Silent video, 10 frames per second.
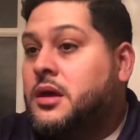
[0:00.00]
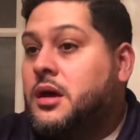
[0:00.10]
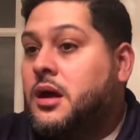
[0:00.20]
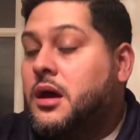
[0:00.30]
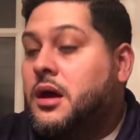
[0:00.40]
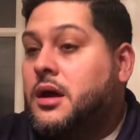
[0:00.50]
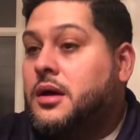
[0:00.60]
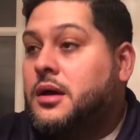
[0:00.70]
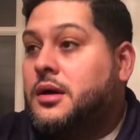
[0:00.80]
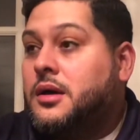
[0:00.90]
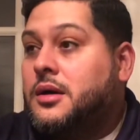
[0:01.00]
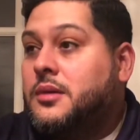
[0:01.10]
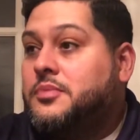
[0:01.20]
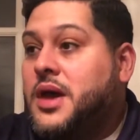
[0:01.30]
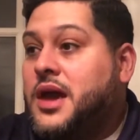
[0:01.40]
uh,
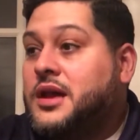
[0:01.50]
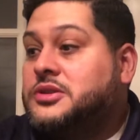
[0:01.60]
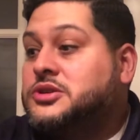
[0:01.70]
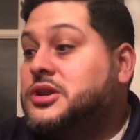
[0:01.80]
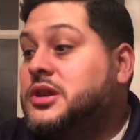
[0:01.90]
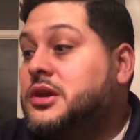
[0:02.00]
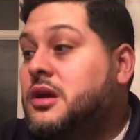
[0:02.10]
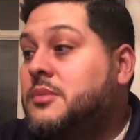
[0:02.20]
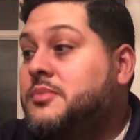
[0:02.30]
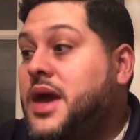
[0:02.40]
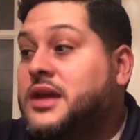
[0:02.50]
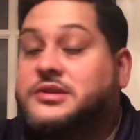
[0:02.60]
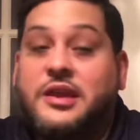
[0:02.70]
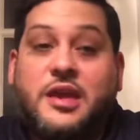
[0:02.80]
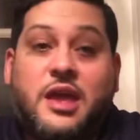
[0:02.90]
packaging a package
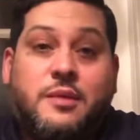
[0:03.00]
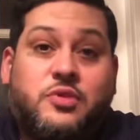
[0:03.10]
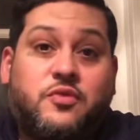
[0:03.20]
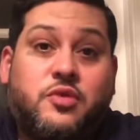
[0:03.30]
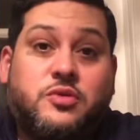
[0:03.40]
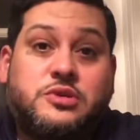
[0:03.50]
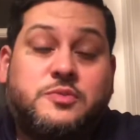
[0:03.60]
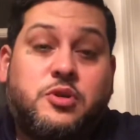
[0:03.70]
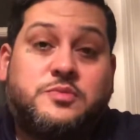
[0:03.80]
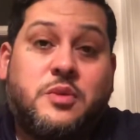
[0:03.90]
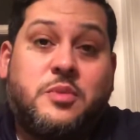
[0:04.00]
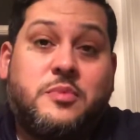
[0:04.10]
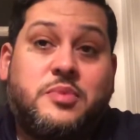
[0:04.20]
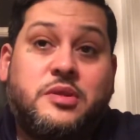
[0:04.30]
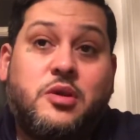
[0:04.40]
that came through sports
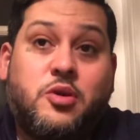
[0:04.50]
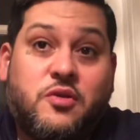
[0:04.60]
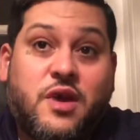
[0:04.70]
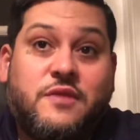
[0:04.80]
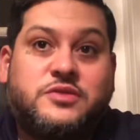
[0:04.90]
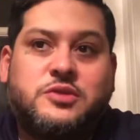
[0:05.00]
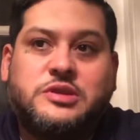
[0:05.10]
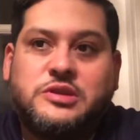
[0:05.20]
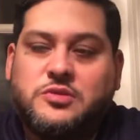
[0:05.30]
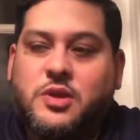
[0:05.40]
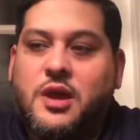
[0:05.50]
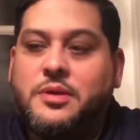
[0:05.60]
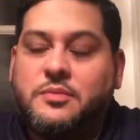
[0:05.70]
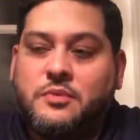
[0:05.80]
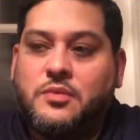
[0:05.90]
memorabilia, autographed jerseys is what I've
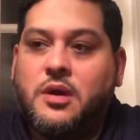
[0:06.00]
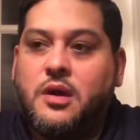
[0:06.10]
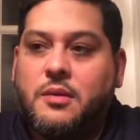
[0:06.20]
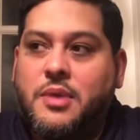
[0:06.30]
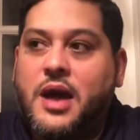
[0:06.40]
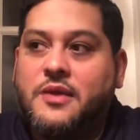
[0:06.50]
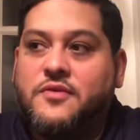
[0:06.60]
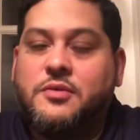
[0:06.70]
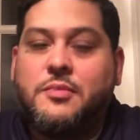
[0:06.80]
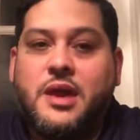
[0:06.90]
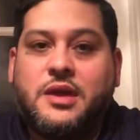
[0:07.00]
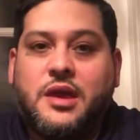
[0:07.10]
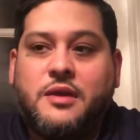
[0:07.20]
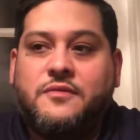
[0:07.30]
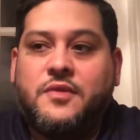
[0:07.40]
been uh, buying for the man
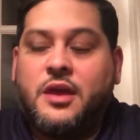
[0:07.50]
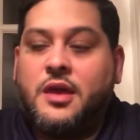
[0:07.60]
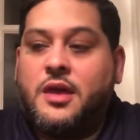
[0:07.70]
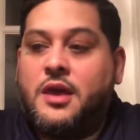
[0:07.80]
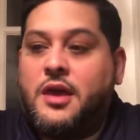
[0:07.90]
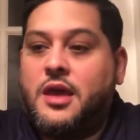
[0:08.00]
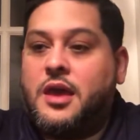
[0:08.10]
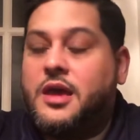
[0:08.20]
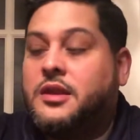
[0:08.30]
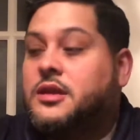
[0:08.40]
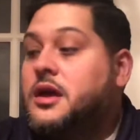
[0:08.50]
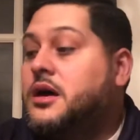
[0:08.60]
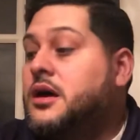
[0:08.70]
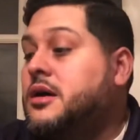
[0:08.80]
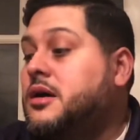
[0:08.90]
cave, and
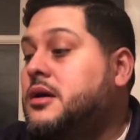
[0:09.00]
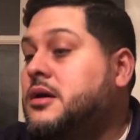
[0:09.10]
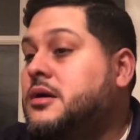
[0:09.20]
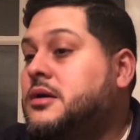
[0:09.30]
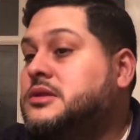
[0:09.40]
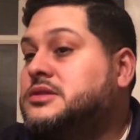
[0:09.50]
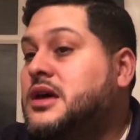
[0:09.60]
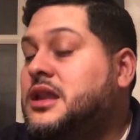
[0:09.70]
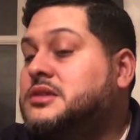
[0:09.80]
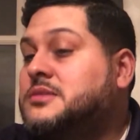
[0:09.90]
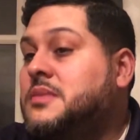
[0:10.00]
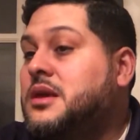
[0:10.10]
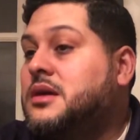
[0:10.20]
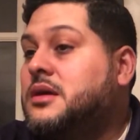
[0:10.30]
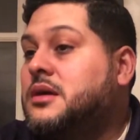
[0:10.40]
uh, decided to make